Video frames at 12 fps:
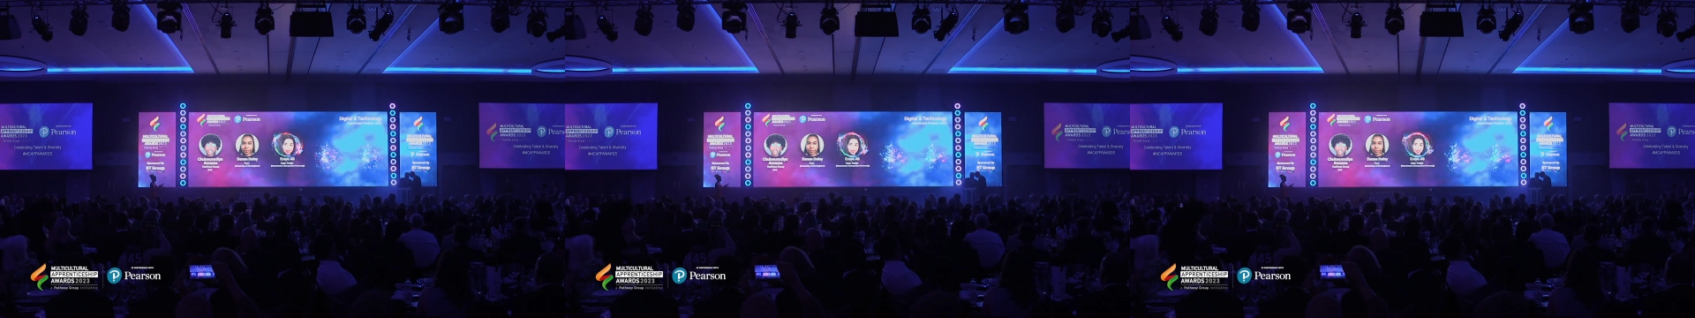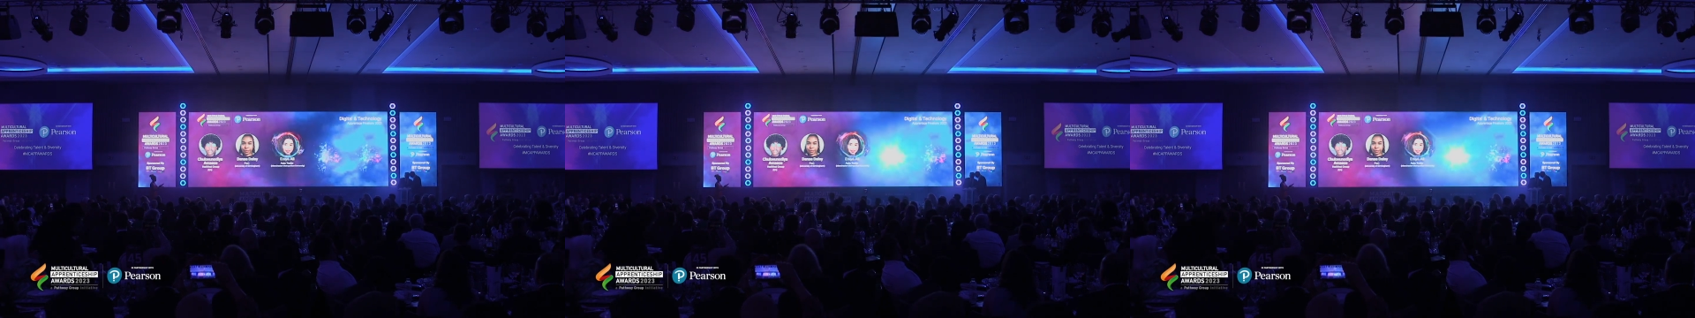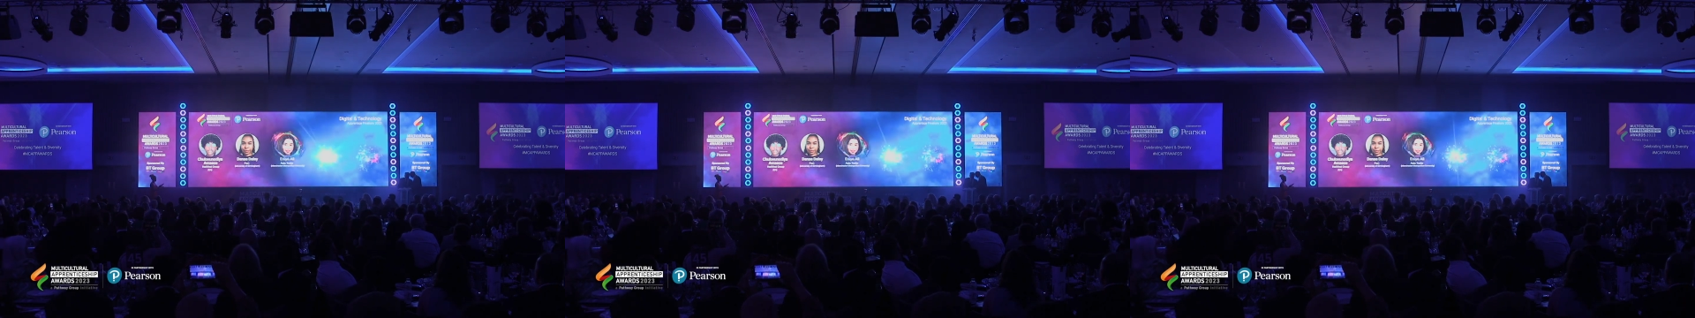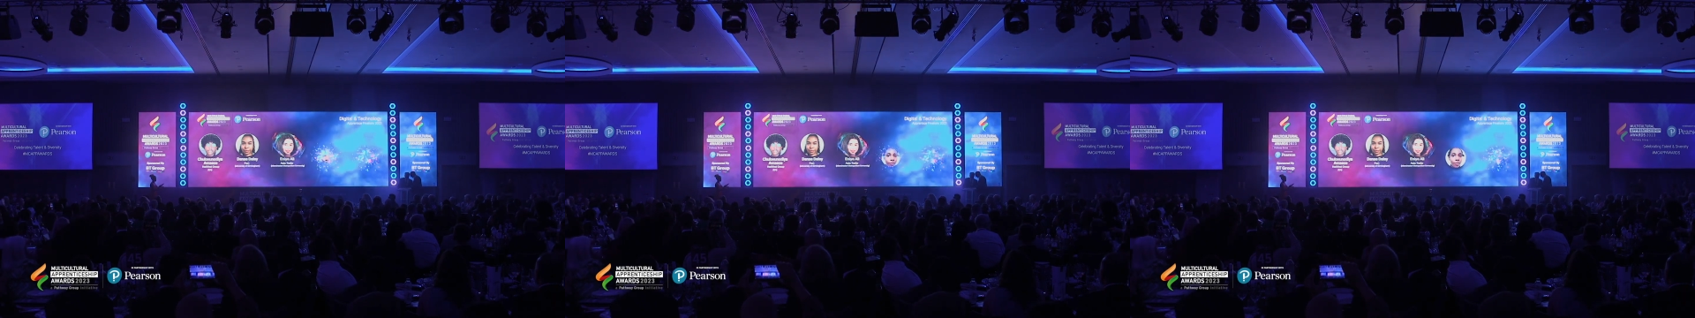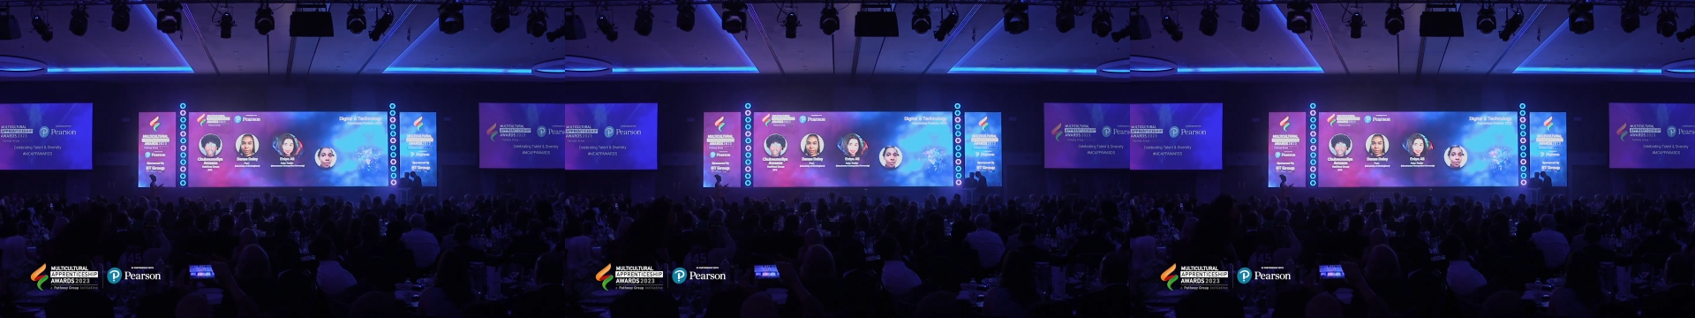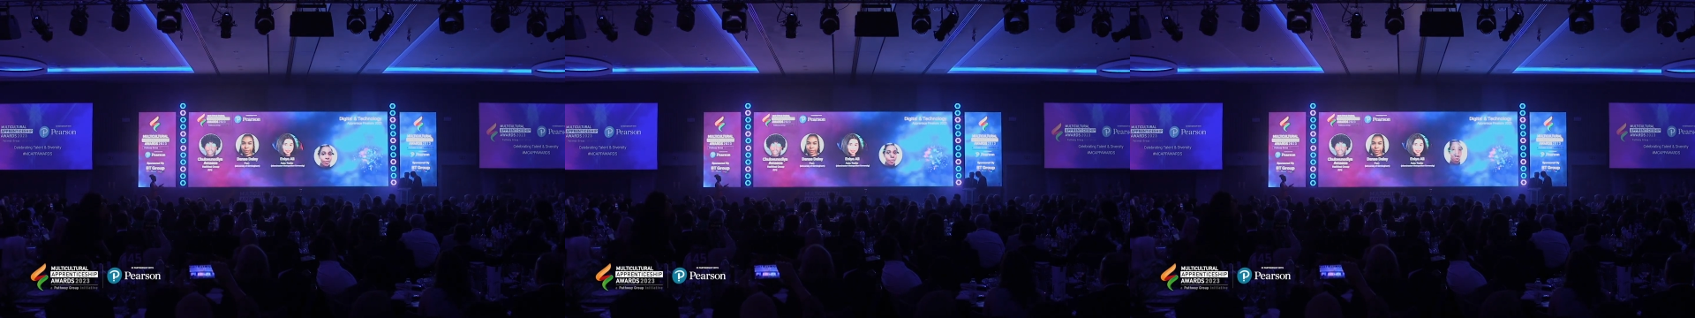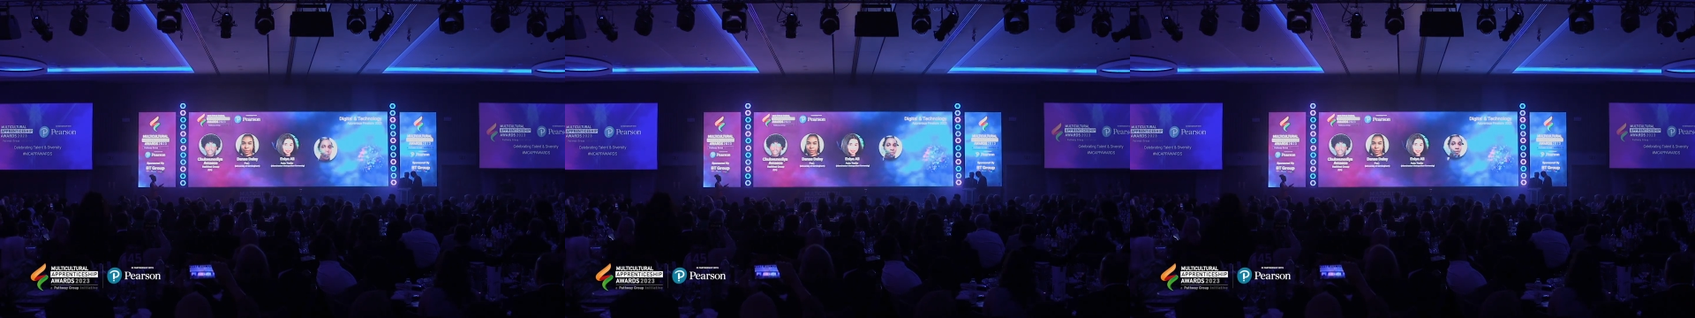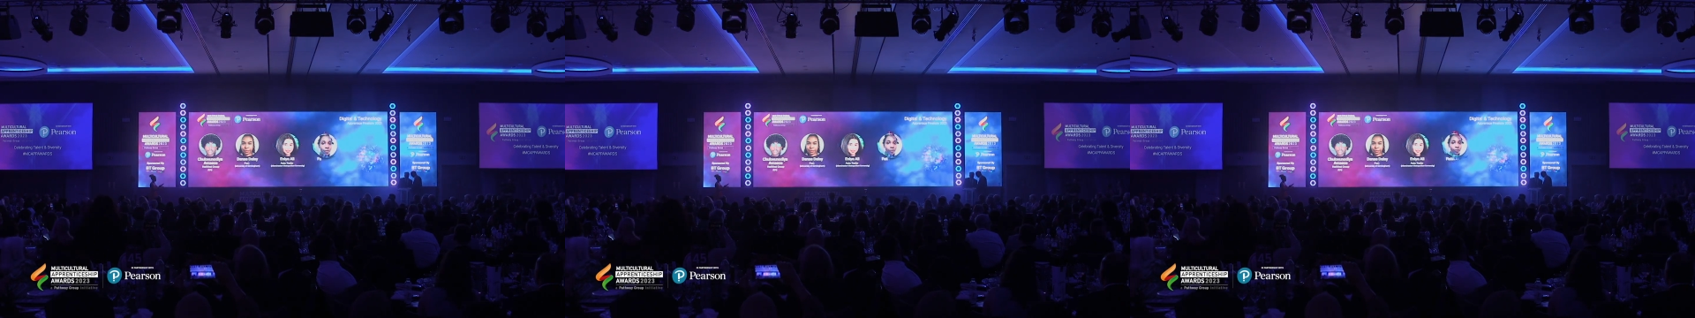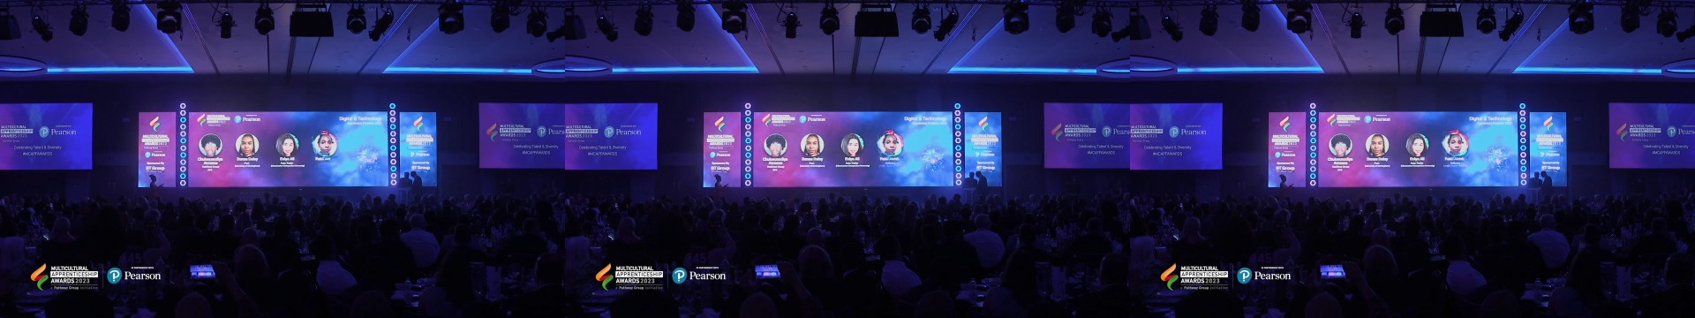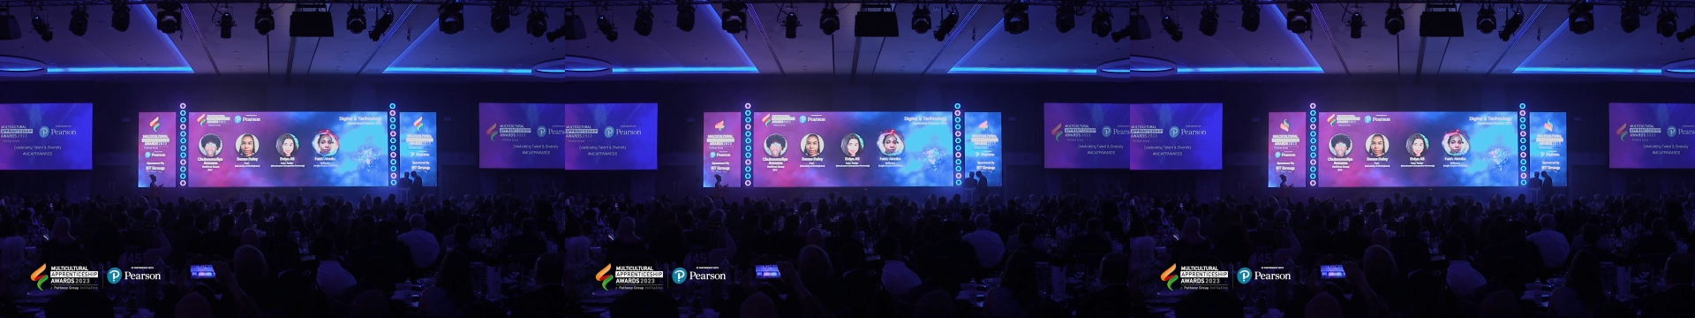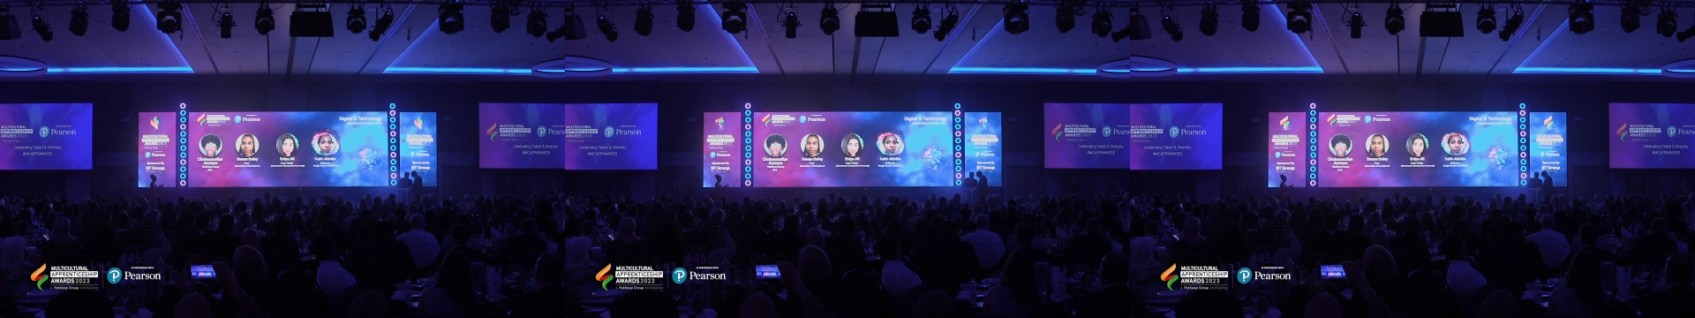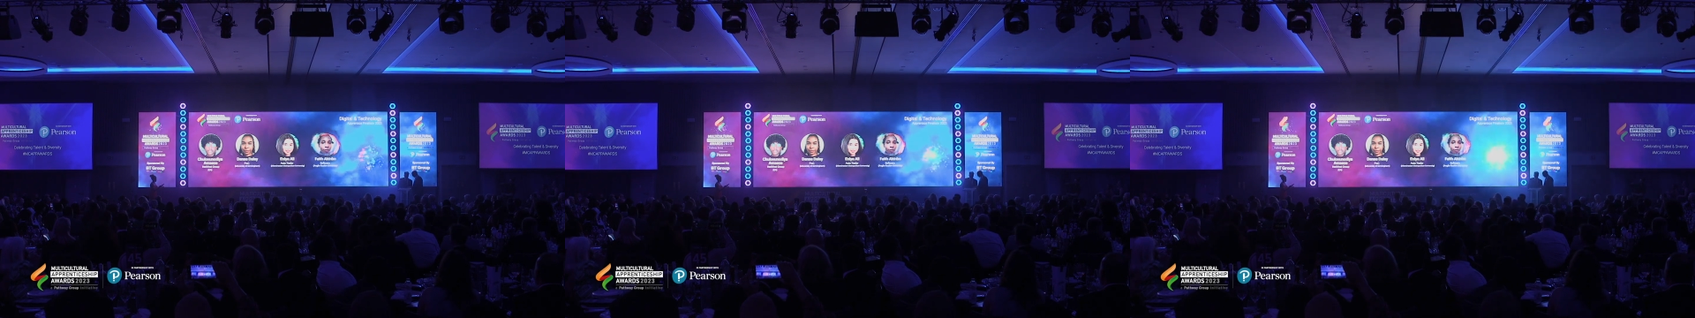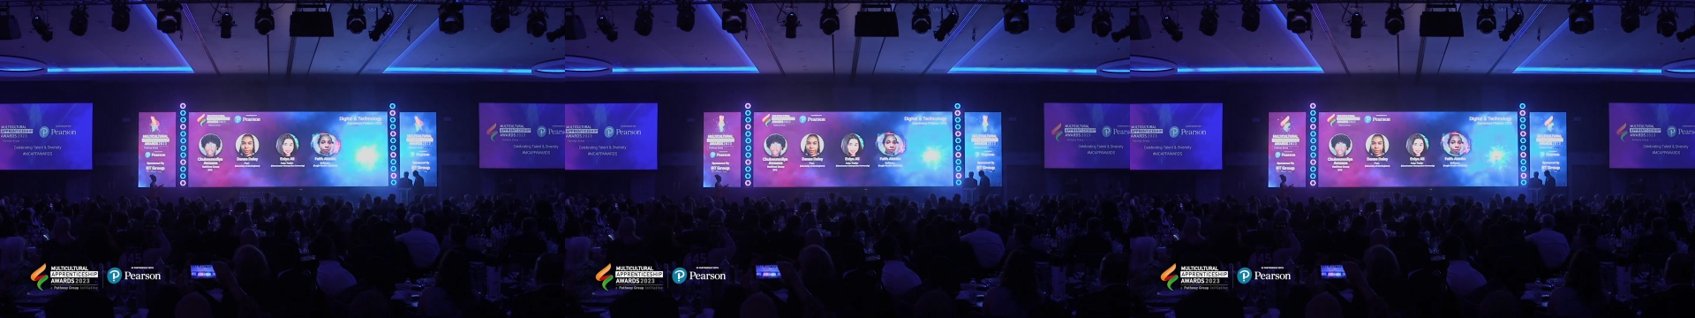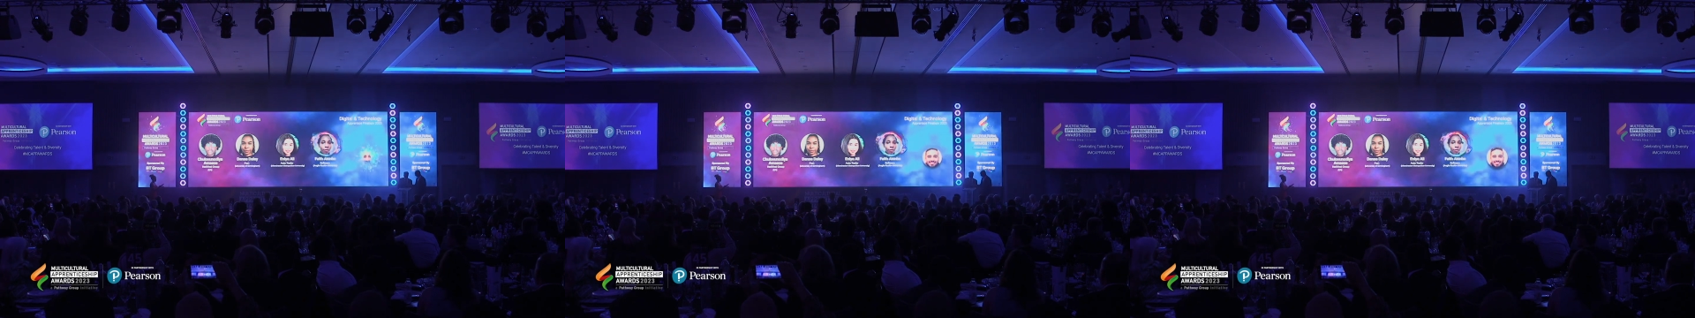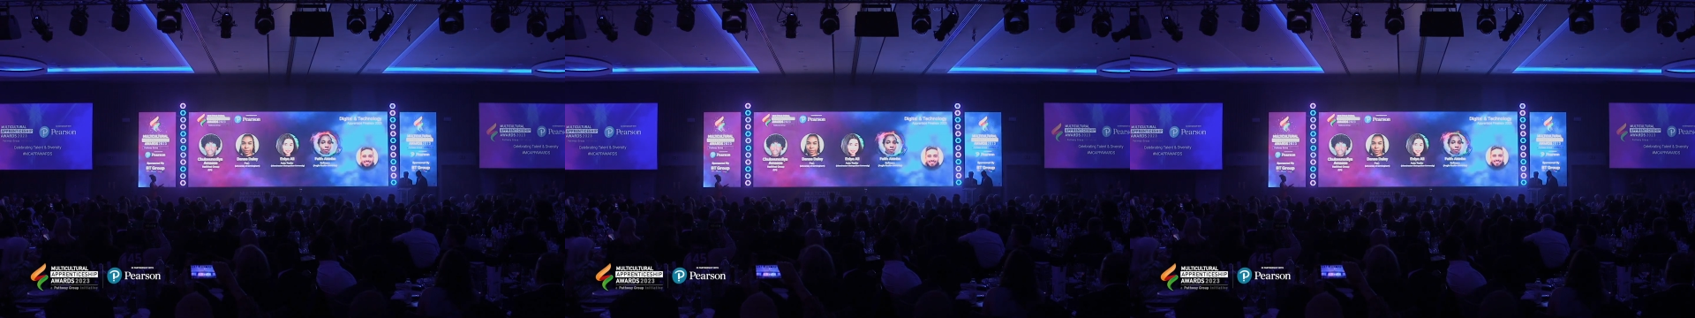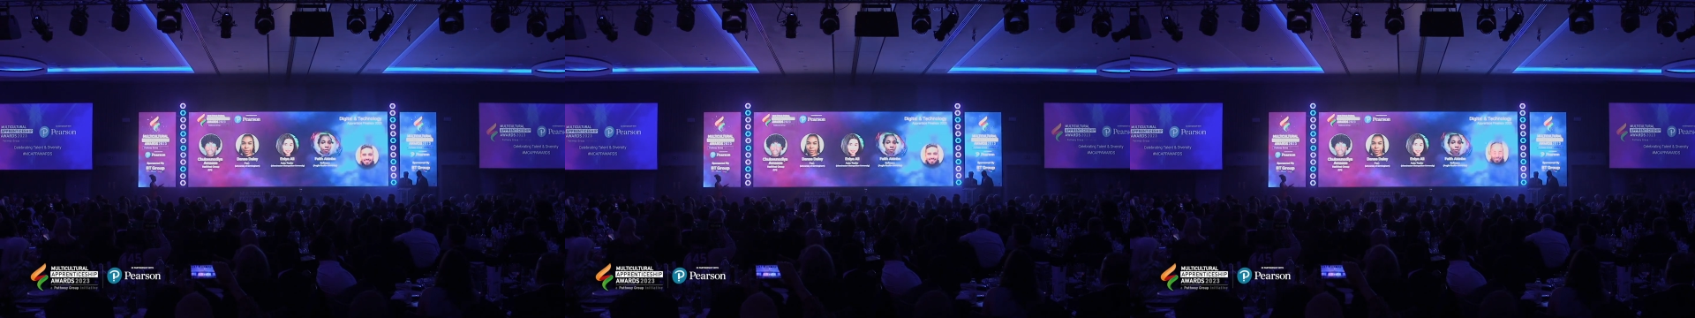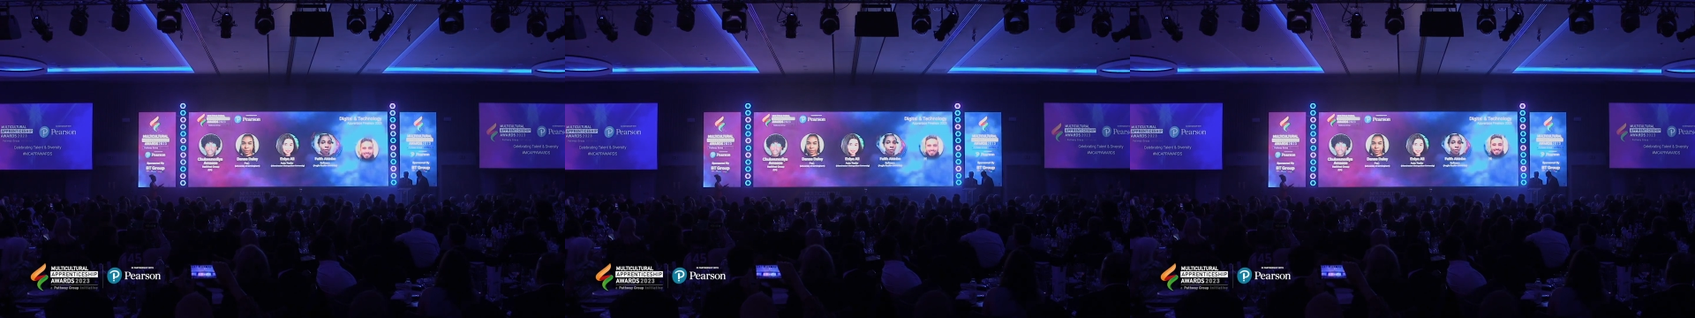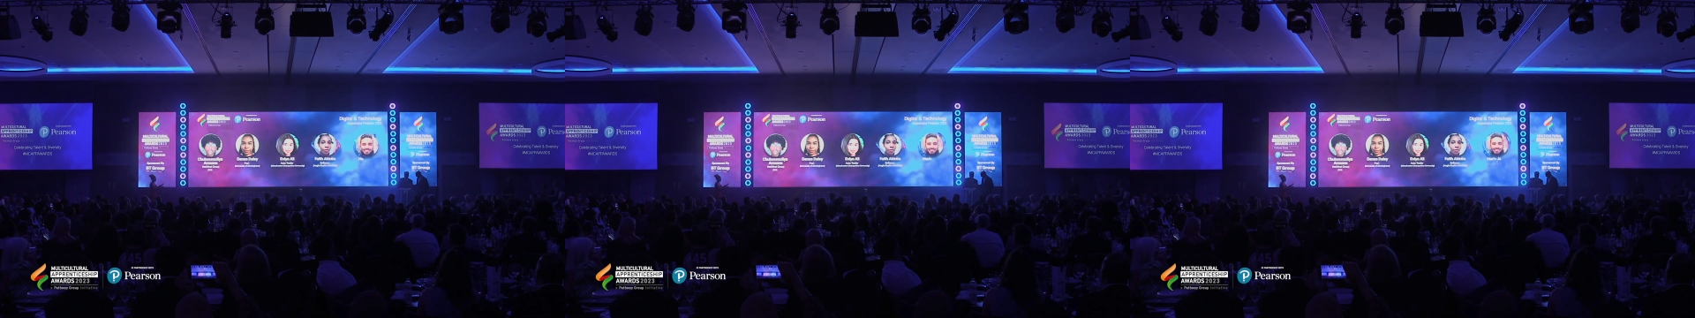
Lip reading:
[unreadable: no face in view]